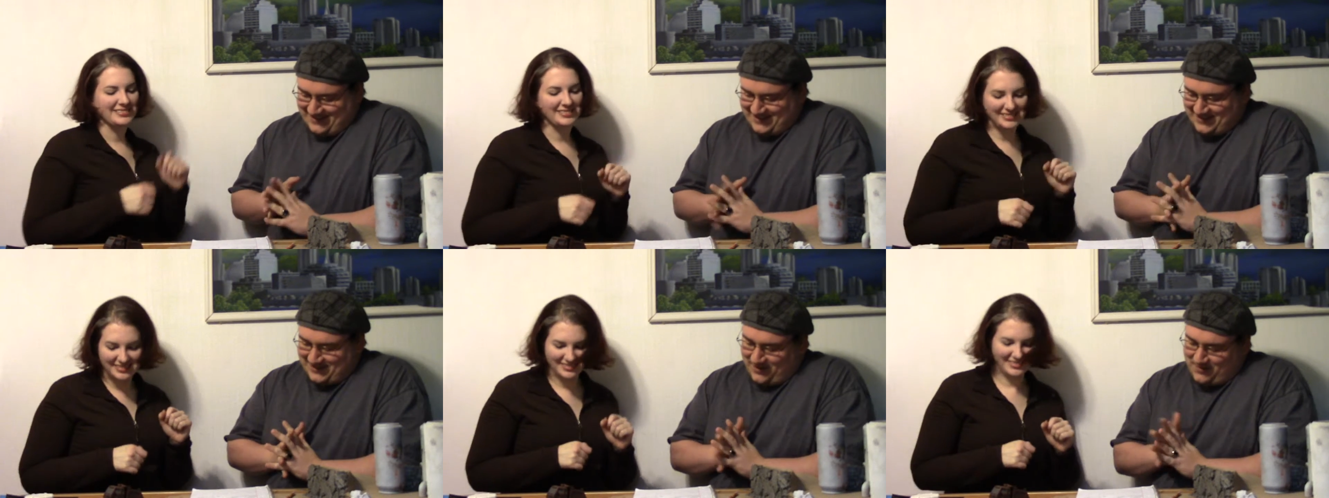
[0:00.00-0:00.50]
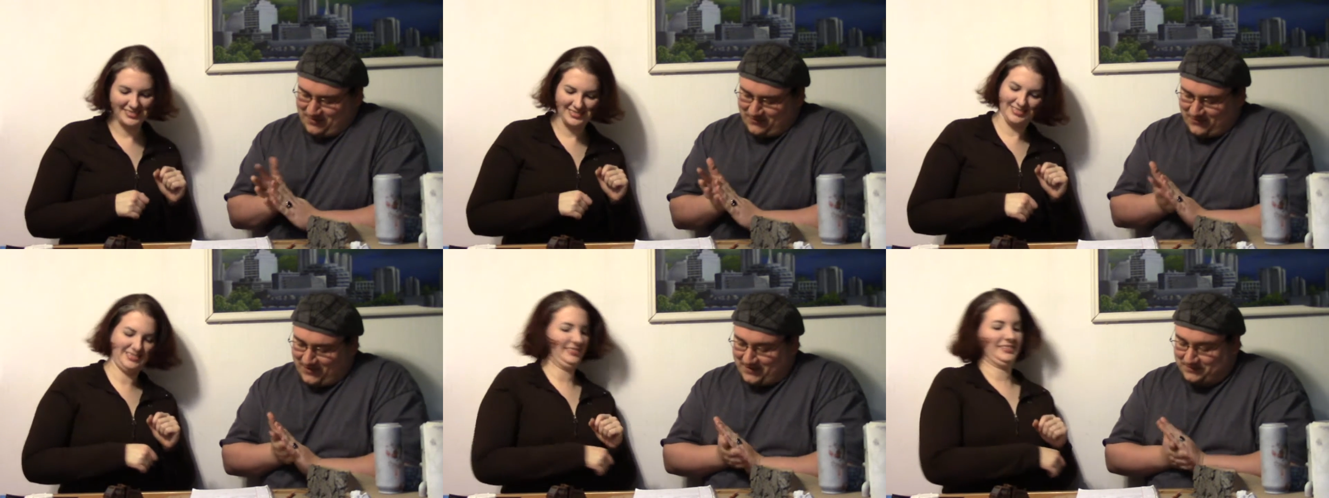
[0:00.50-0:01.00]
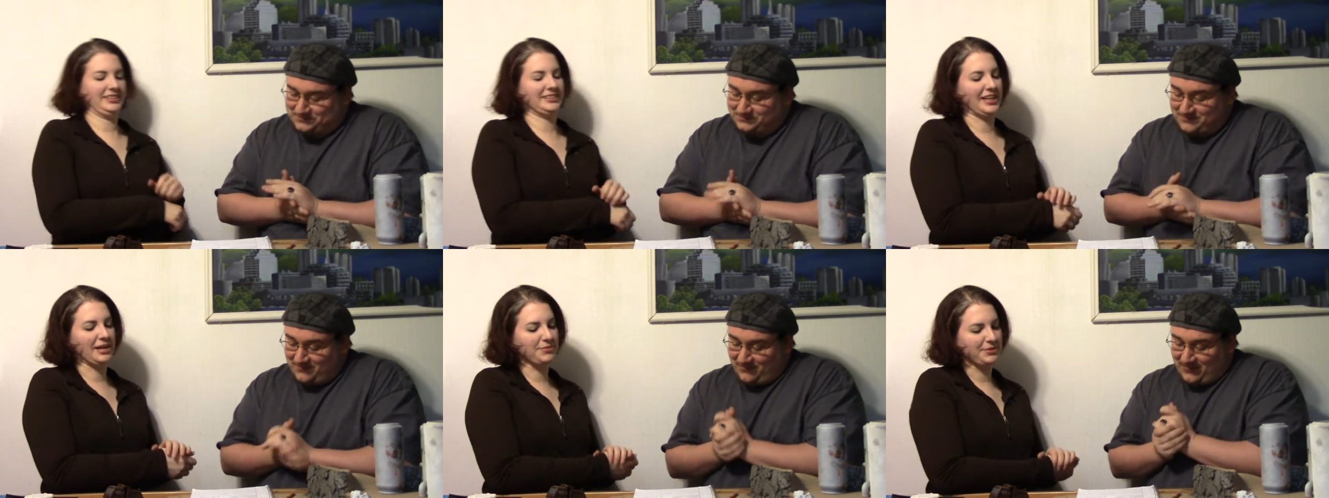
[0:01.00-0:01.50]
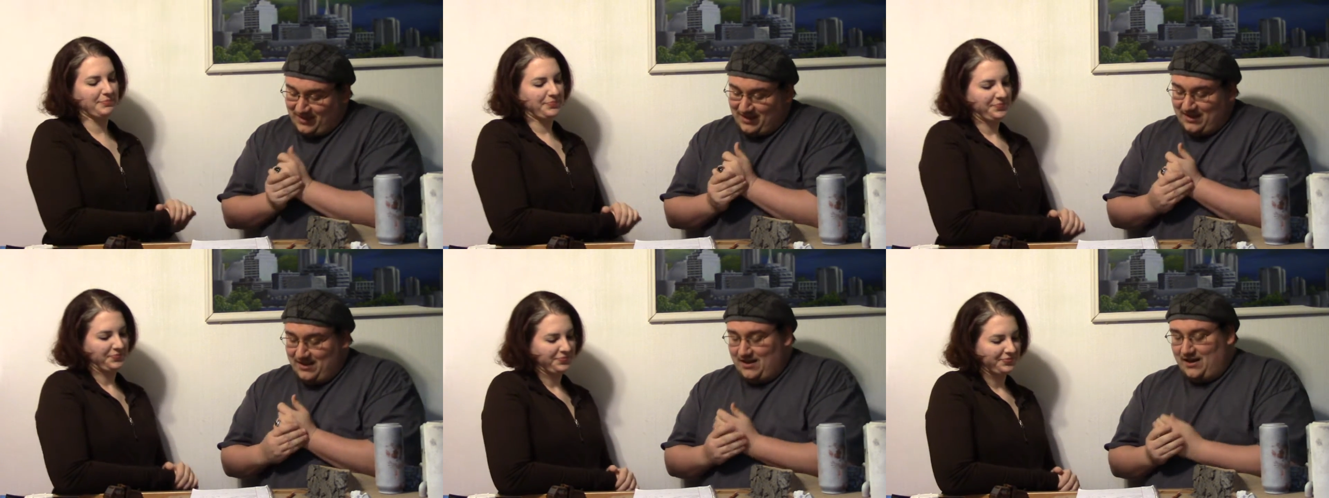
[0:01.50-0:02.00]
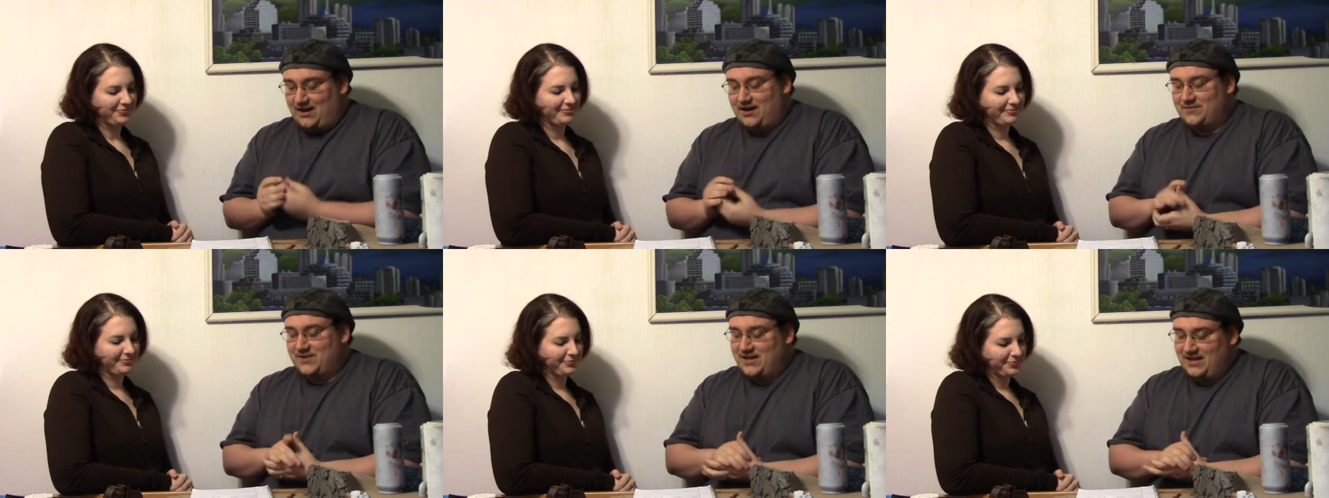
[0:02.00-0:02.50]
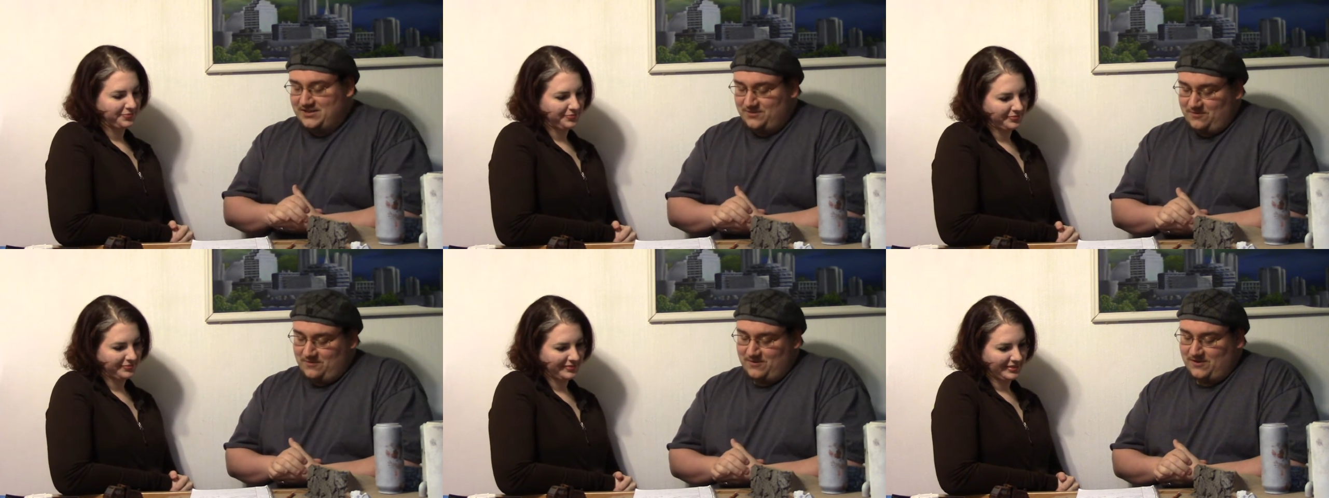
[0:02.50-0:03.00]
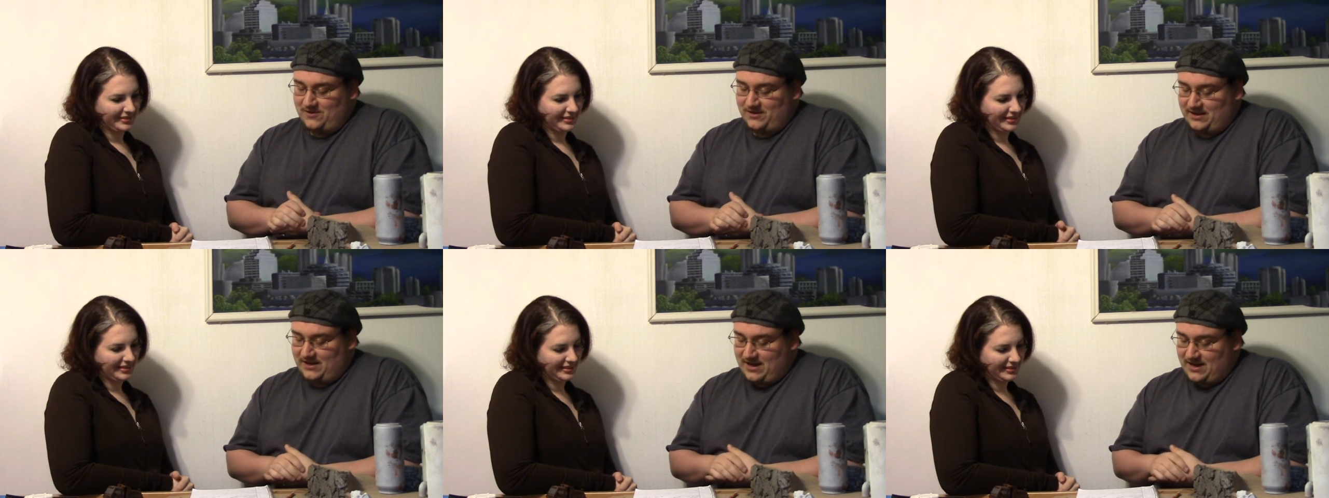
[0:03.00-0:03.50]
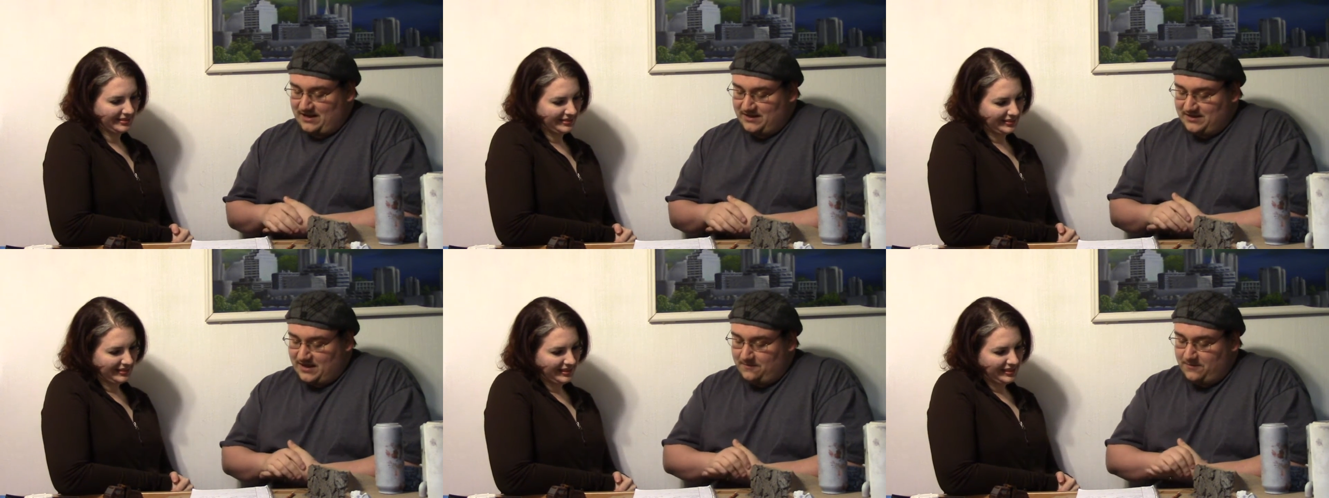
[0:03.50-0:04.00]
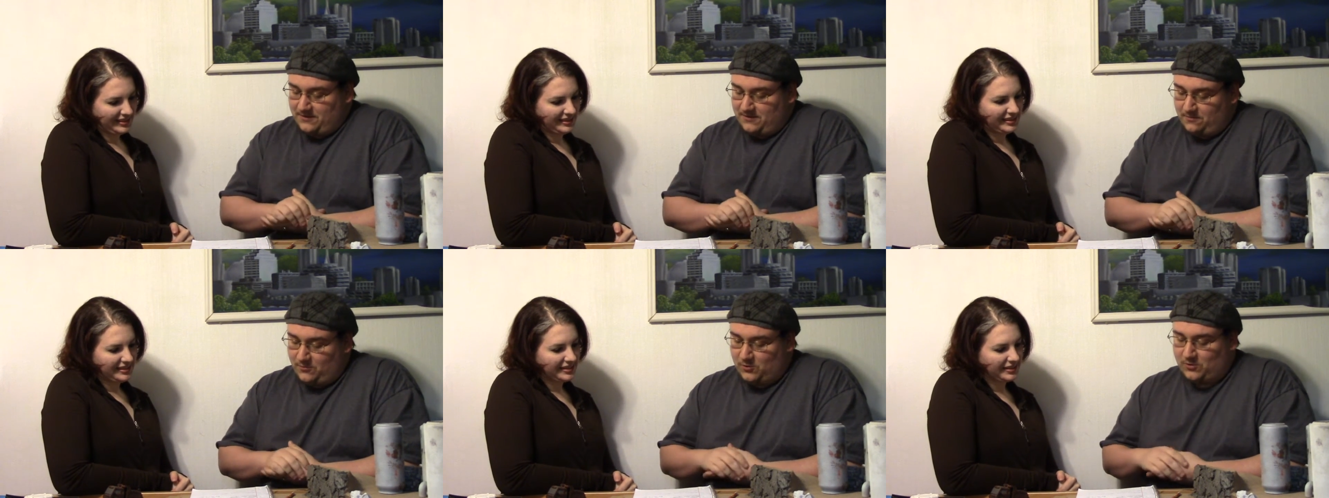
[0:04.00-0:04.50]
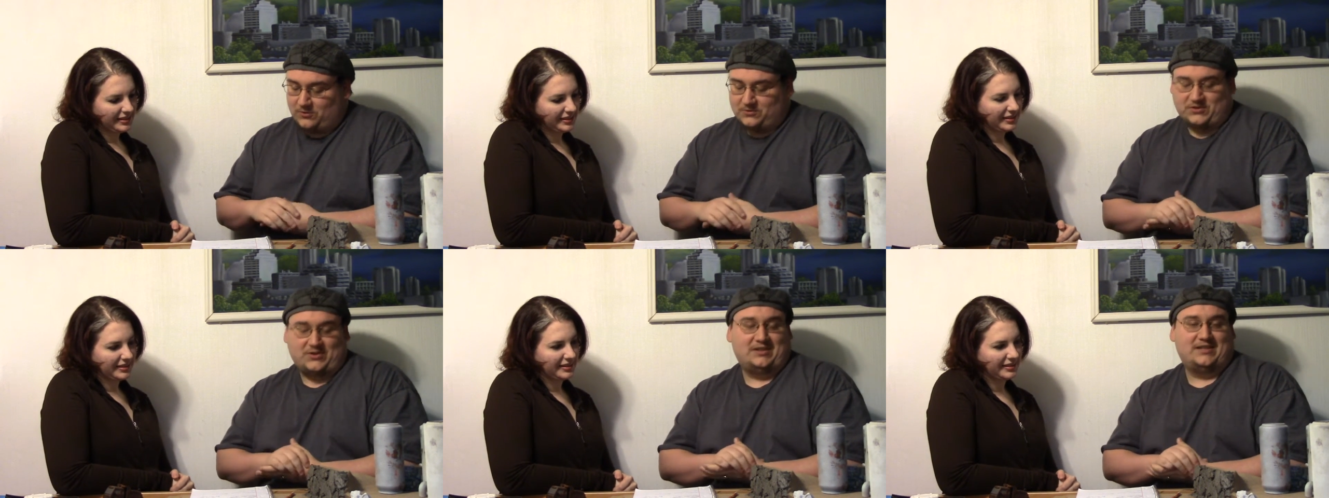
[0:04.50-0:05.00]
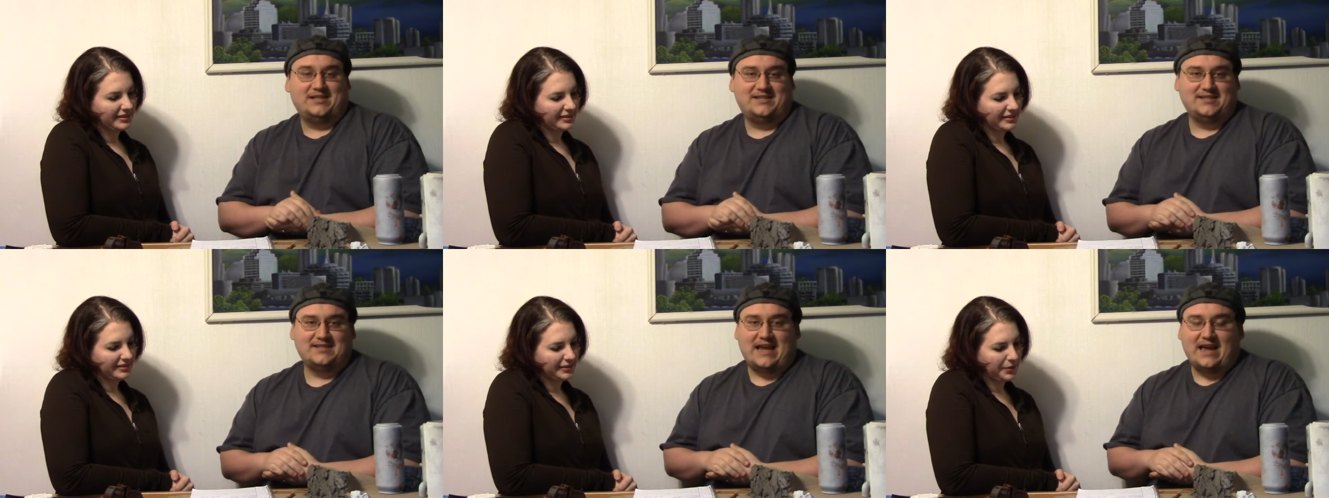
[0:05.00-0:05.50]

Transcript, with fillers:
Speaker 1: this is going to be fun. Good times. Um, the next one we're looking at is Impudent Mortals. This is